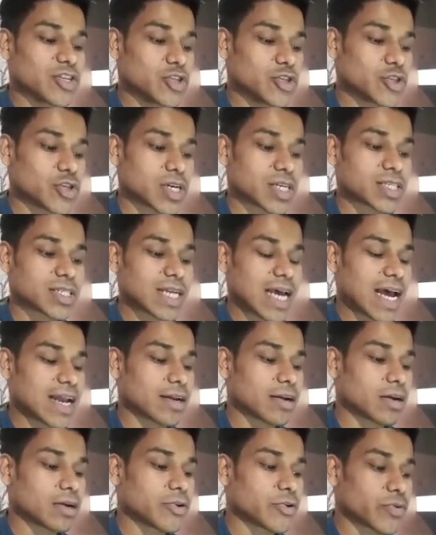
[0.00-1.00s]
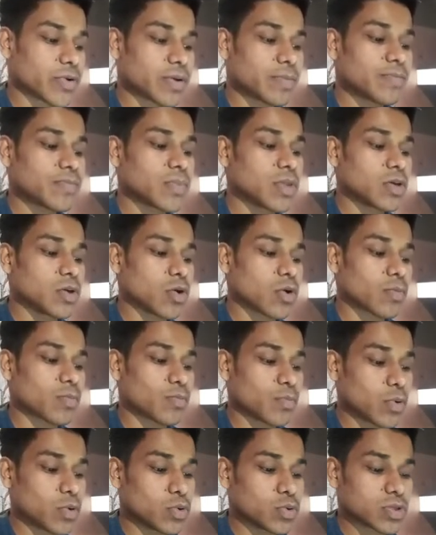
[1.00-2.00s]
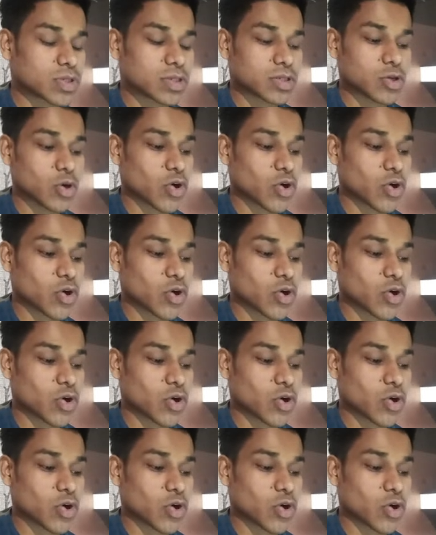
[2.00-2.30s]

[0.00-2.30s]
adjust and trim your posts,